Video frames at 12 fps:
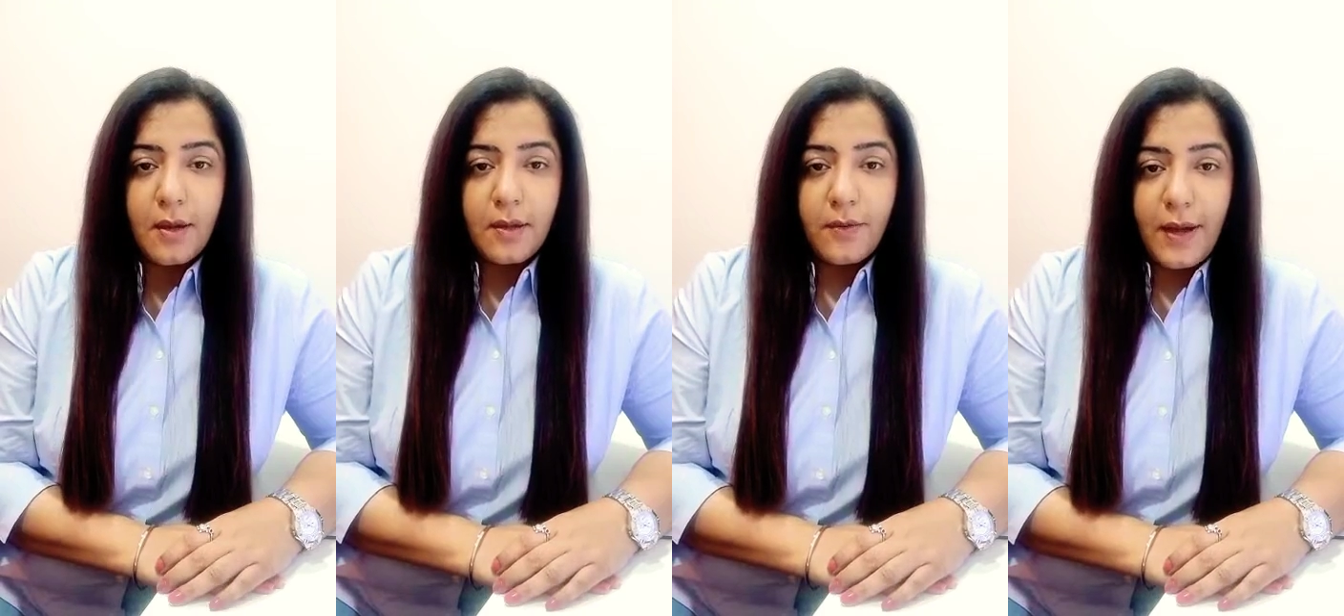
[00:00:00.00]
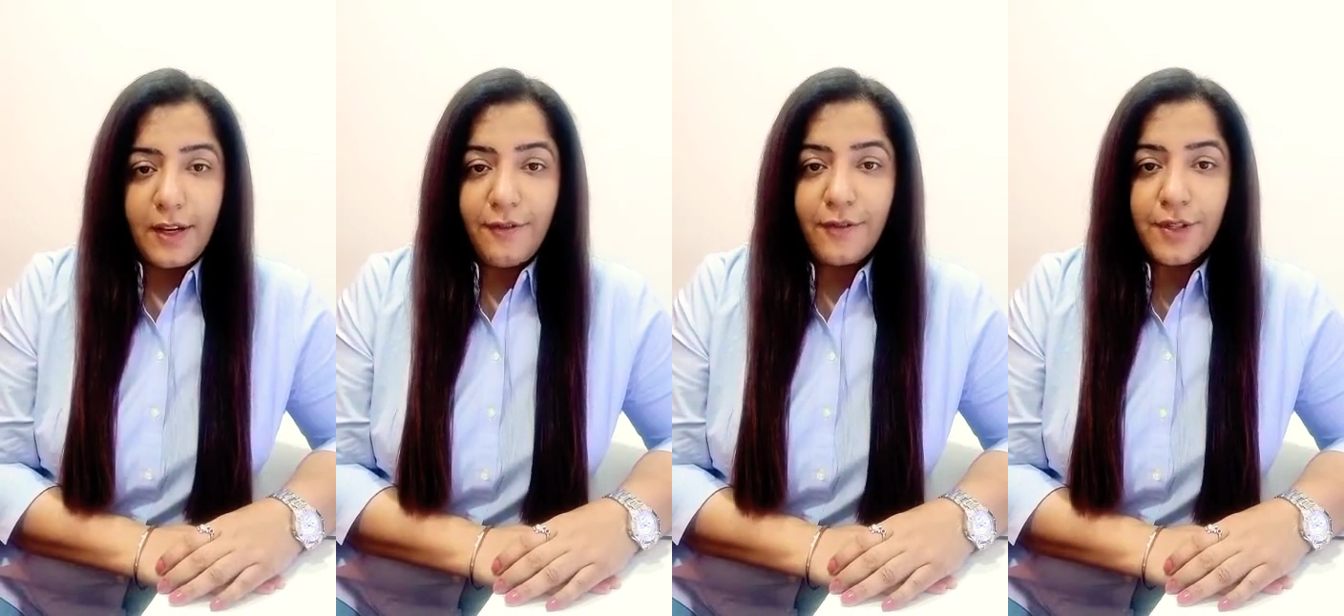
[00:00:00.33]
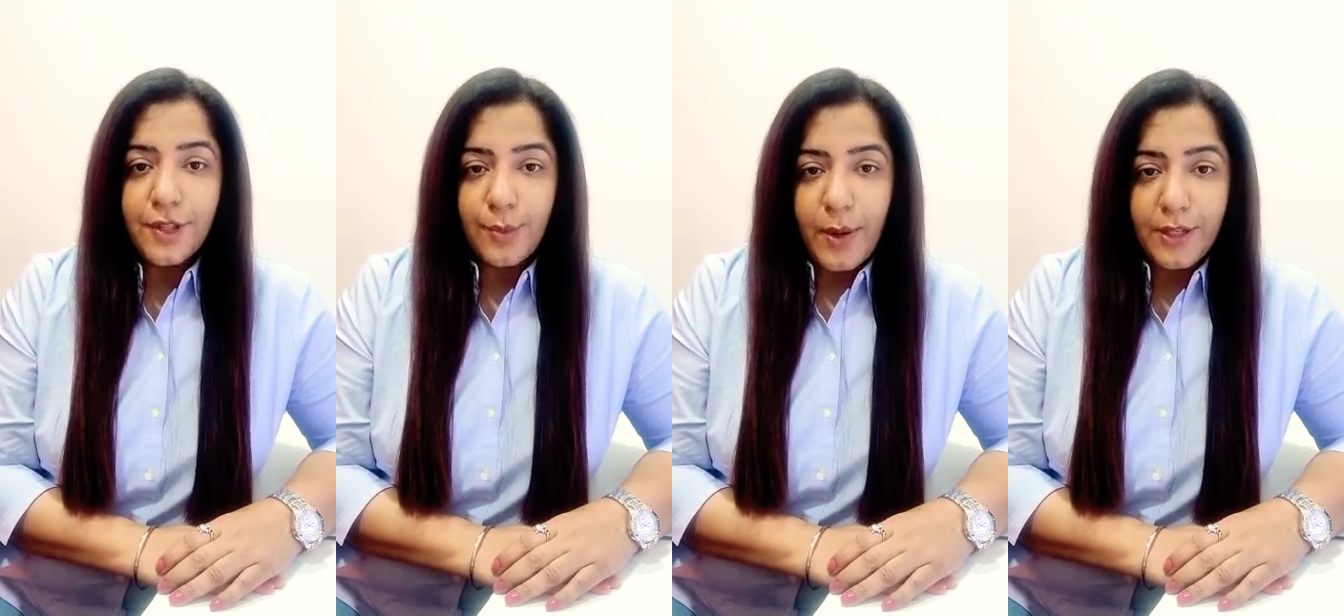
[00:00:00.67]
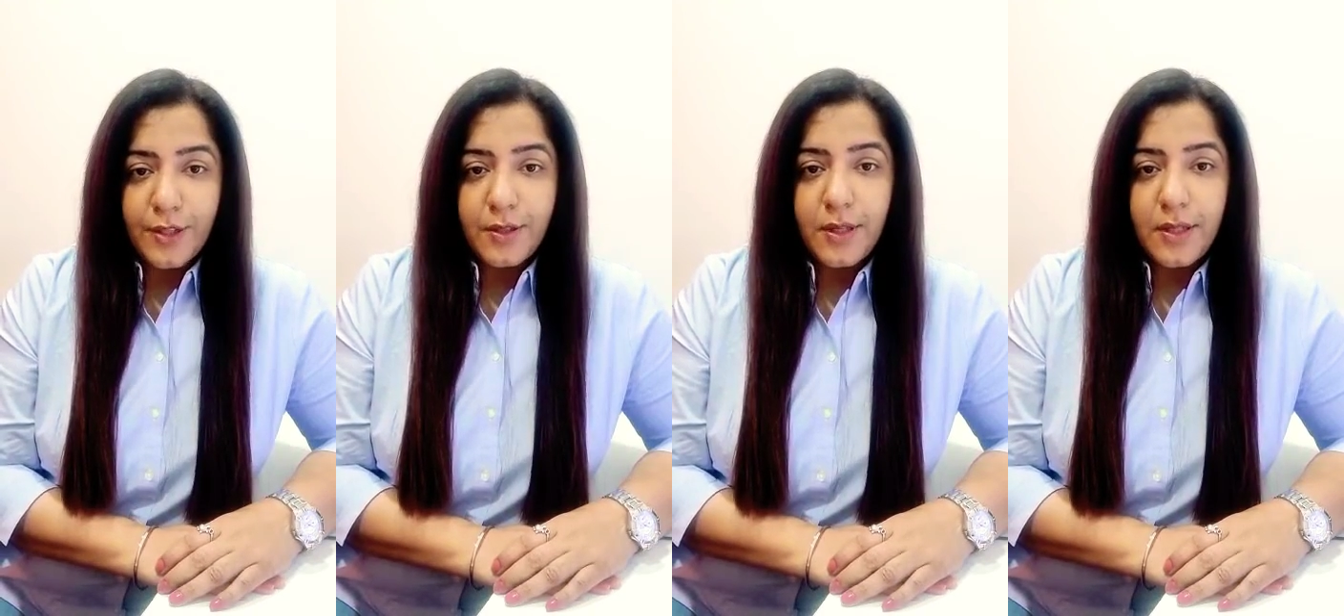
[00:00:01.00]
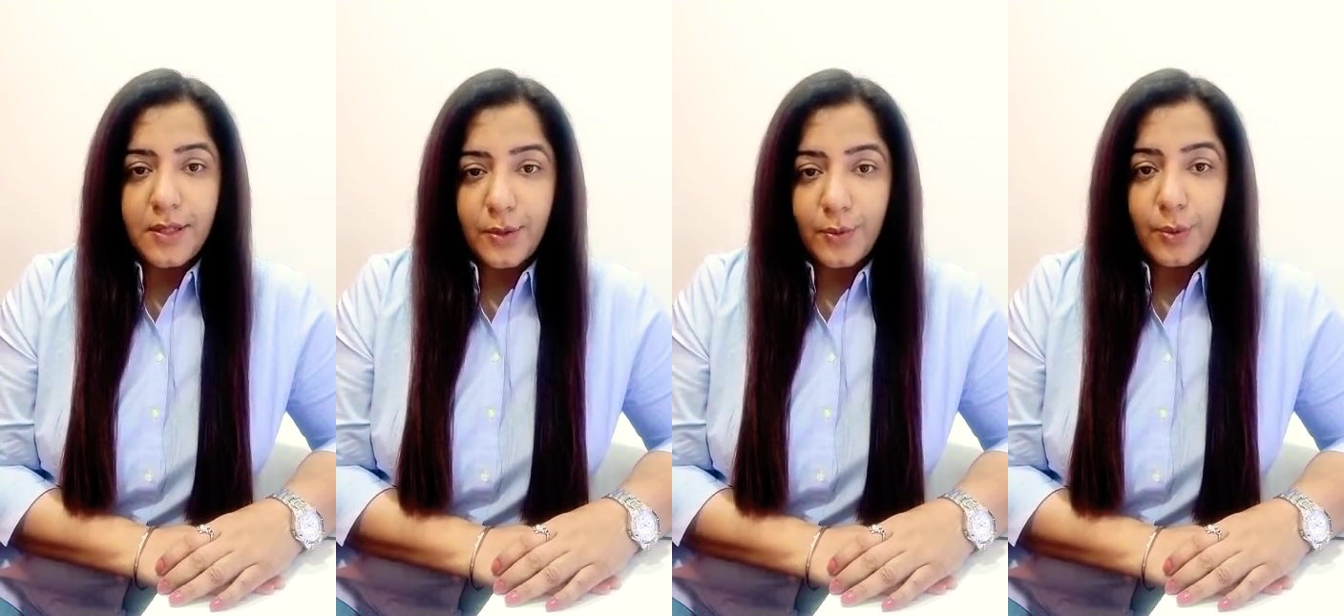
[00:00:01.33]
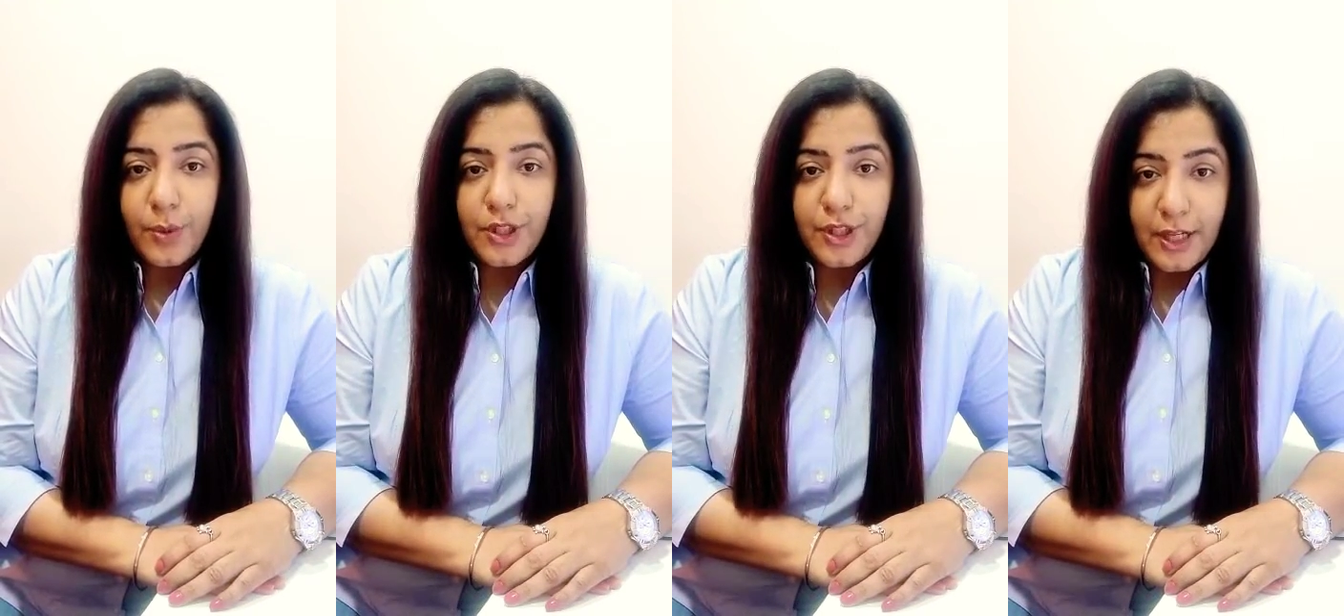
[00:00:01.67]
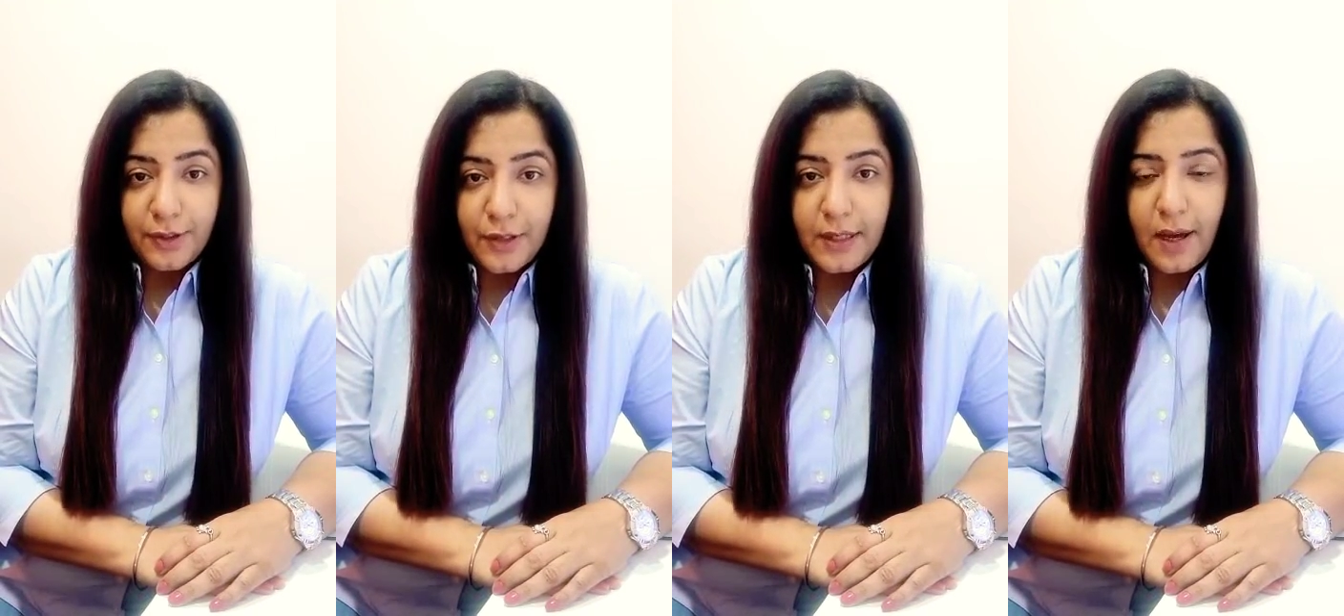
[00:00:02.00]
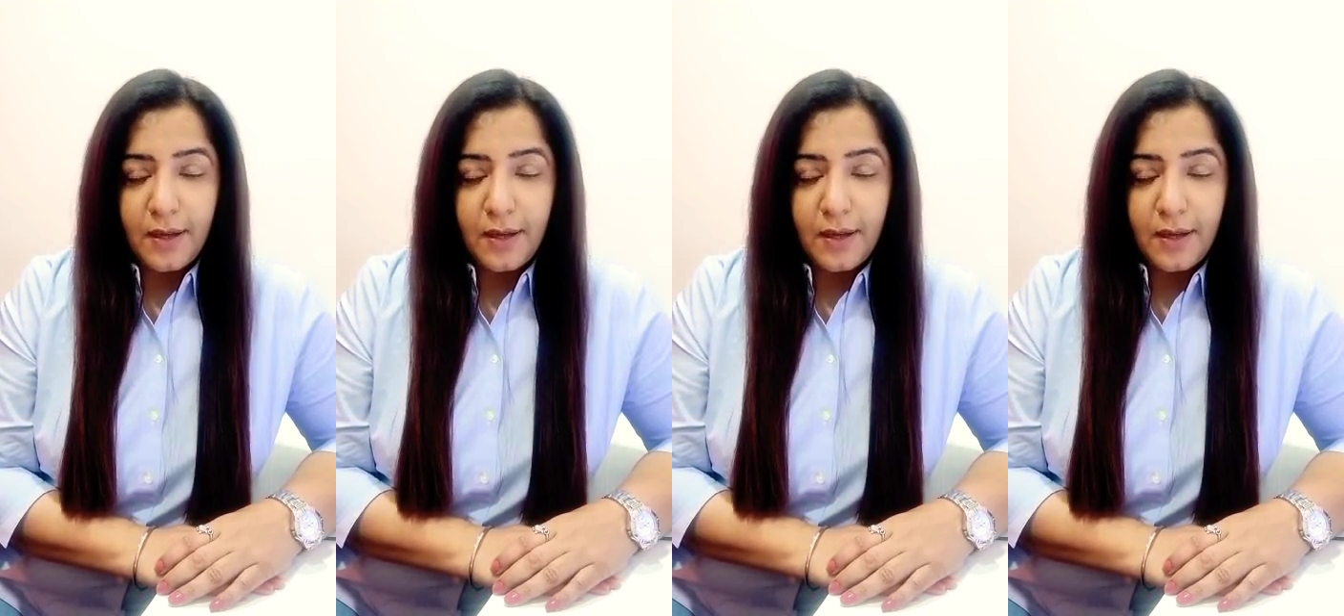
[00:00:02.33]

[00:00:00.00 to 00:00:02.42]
The very first question an interviewer generally